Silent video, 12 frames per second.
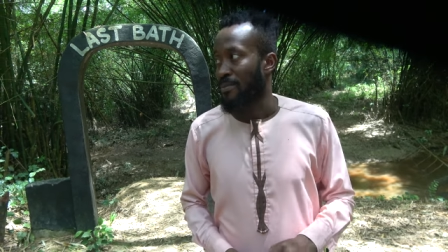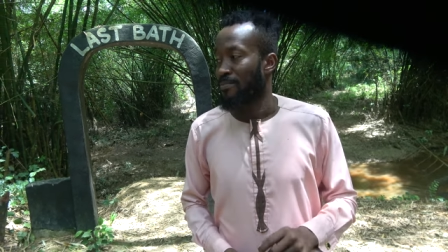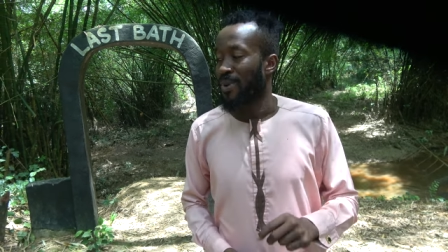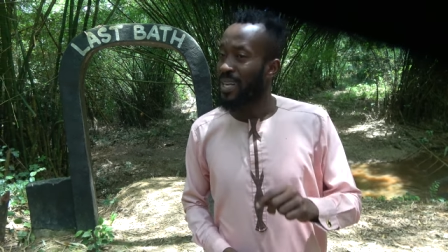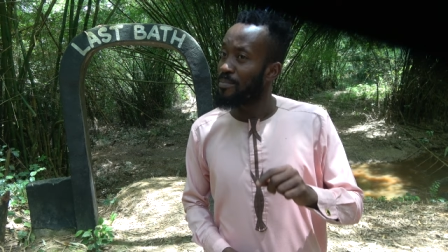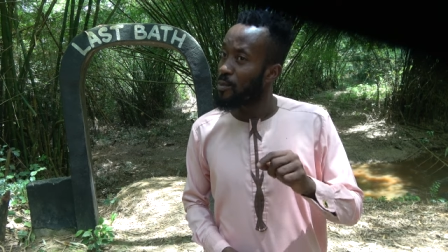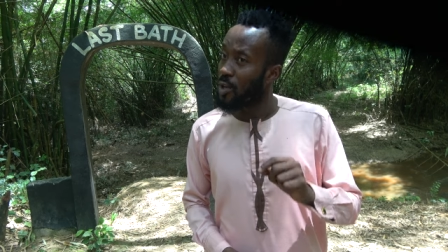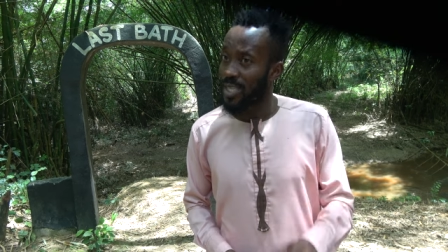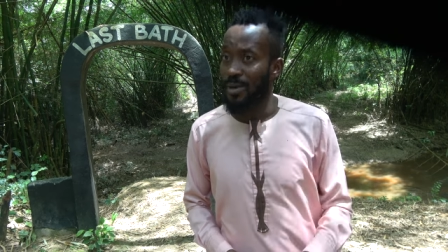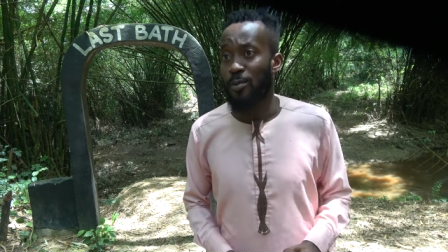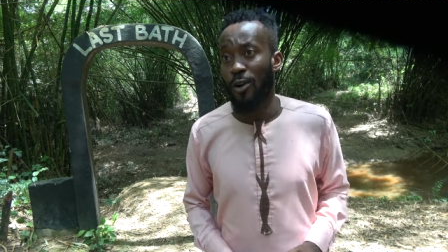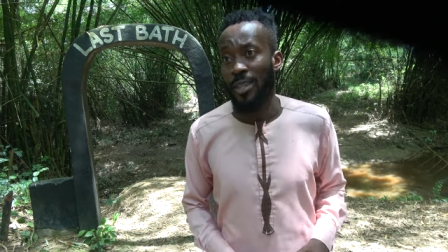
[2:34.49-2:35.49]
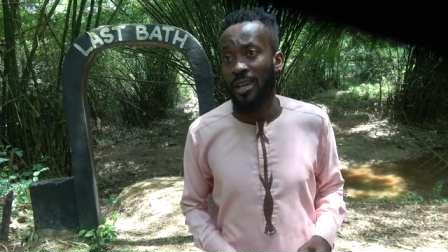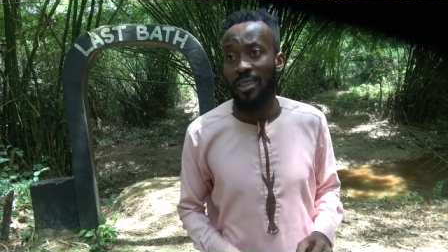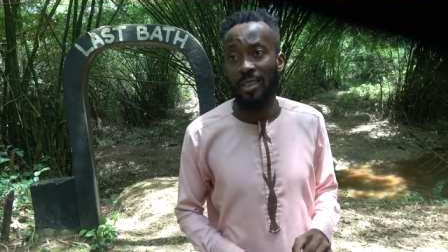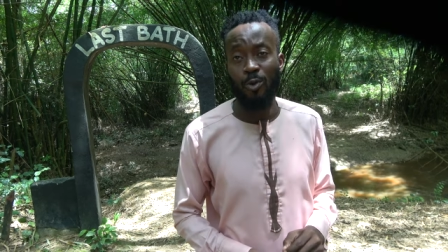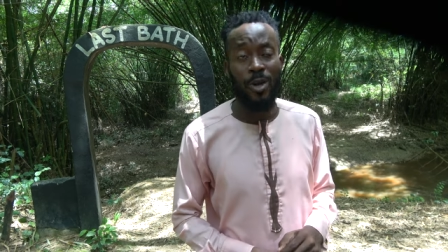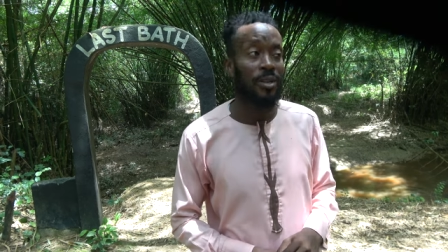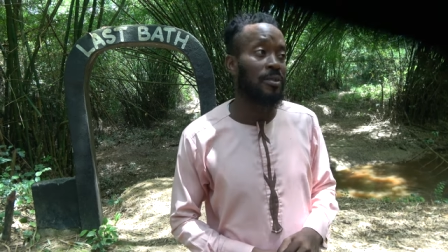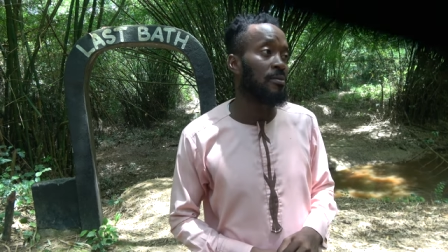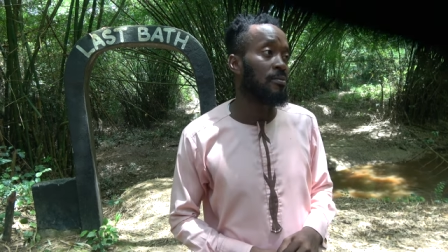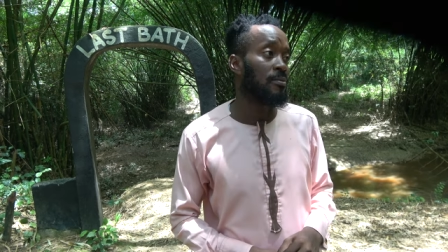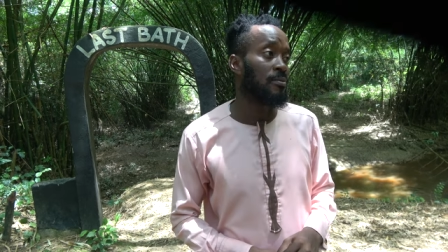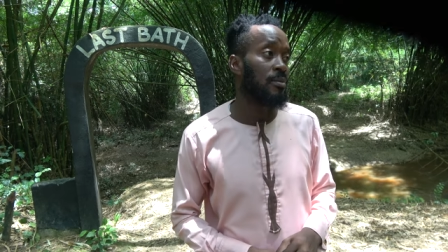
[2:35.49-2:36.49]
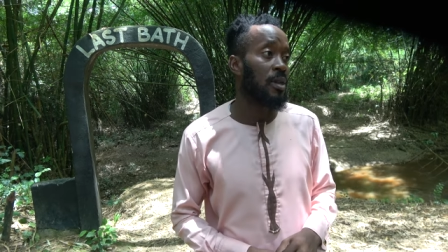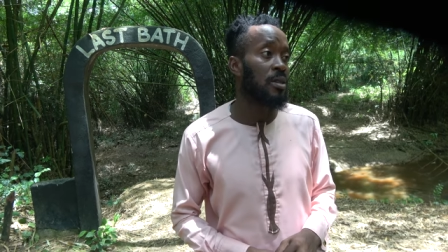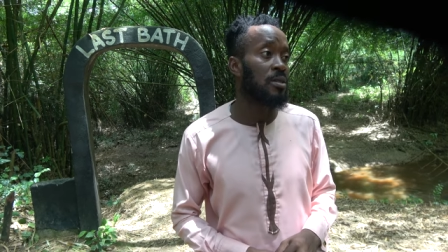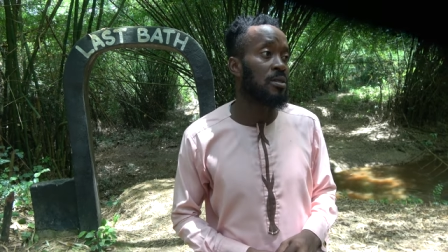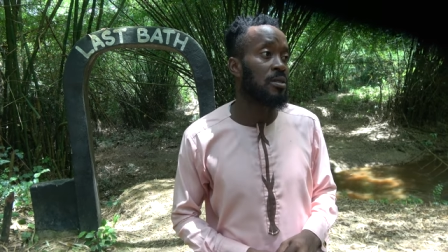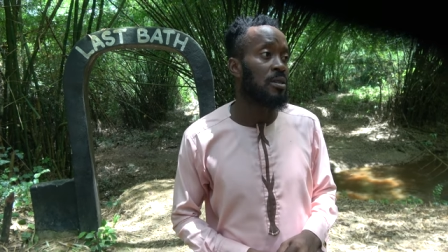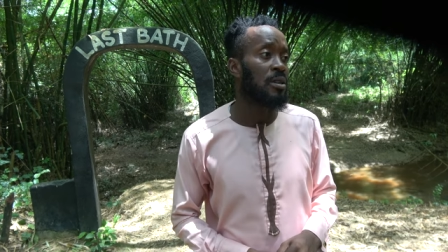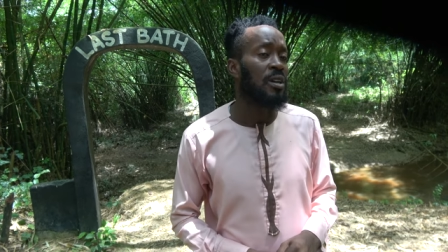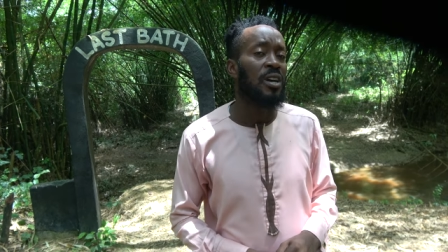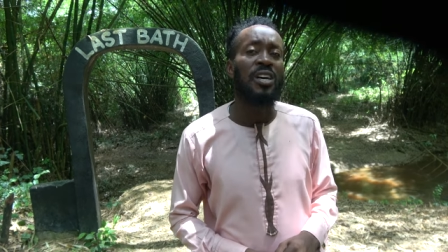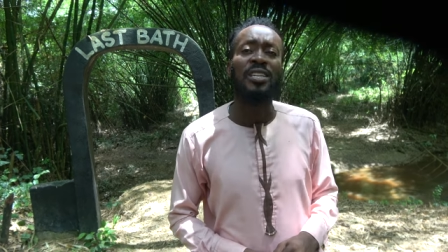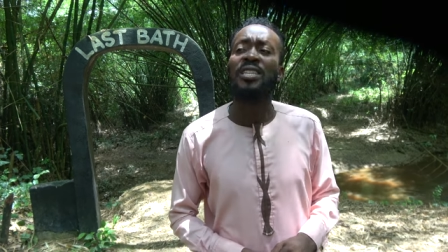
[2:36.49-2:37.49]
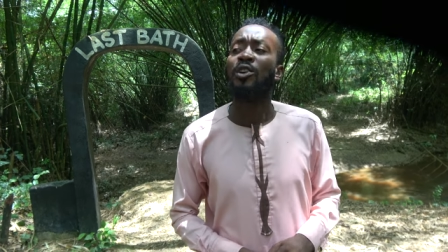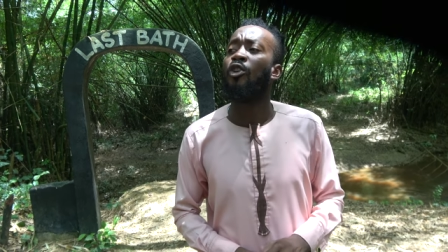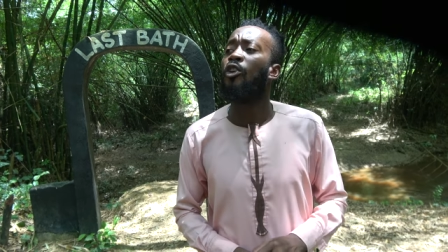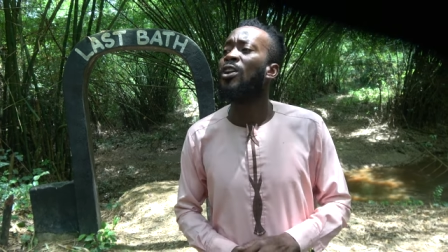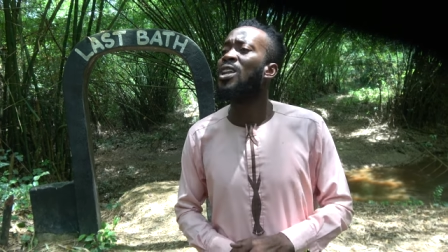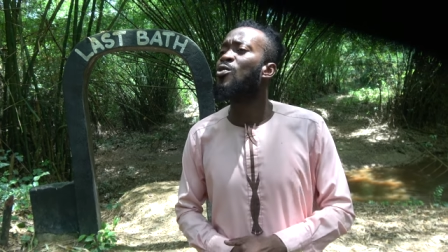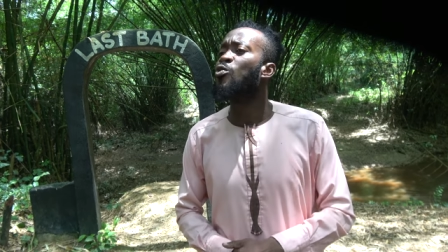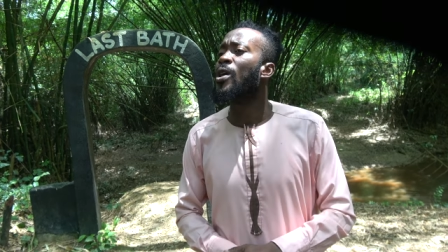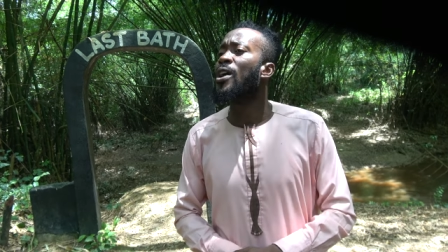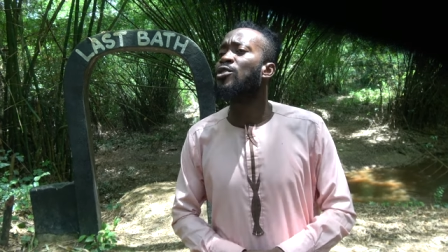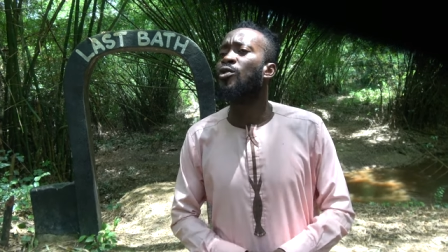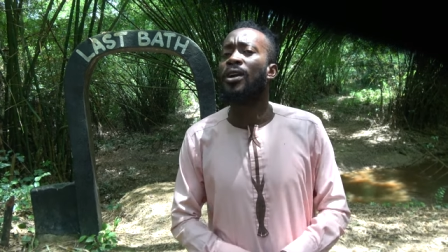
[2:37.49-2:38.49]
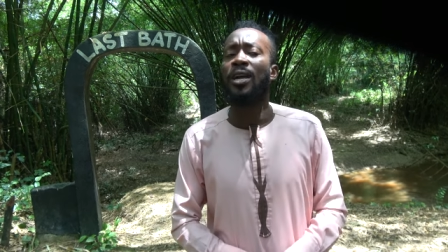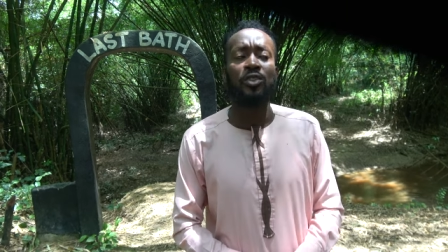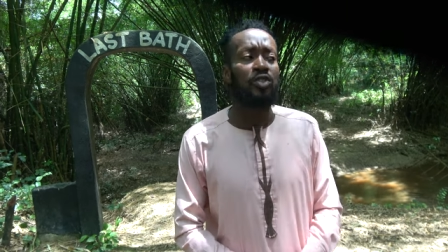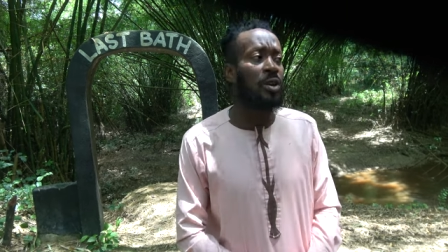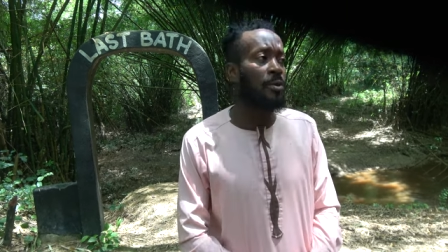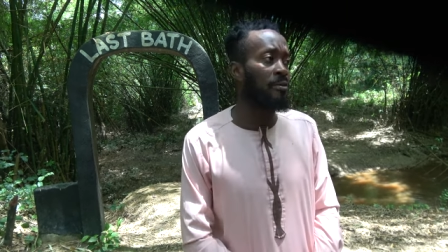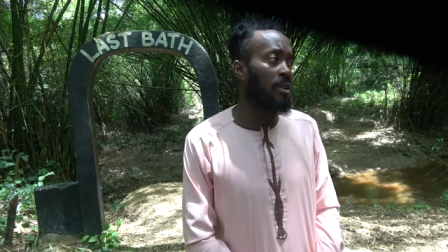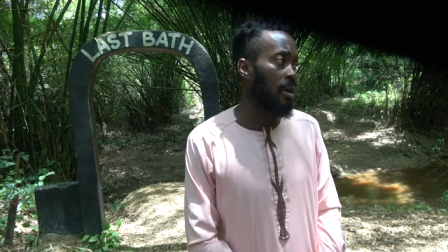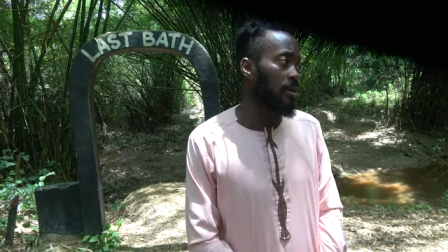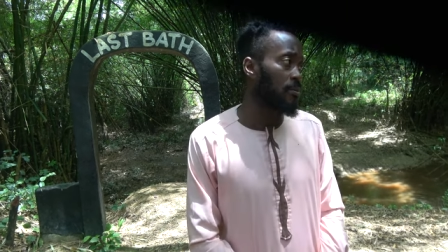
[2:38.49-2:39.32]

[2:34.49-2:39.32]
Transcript: But the most important one is the only way you get to the river